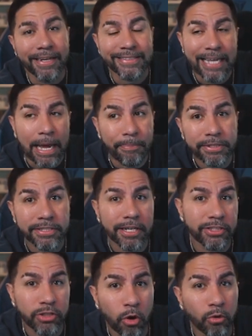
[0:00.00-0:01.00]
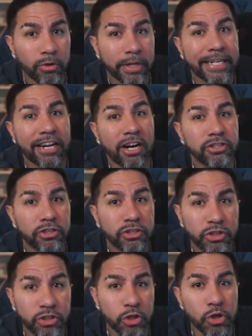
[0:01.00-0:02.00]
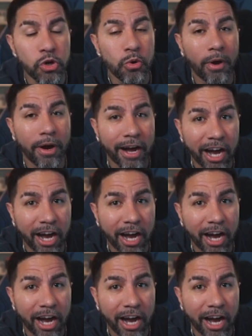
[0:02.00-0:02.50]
That puts our total at under $200,